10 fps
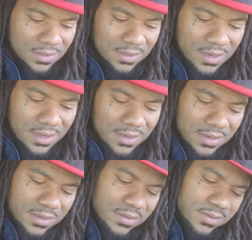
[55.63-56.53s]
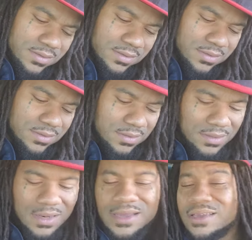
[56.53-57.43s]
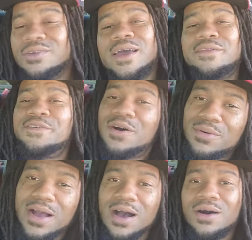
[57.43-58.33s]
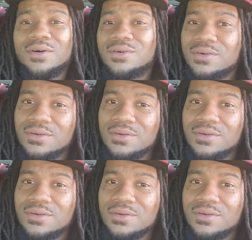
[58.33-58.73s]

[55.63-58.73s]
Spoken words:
Like, nigga, you got a phone call.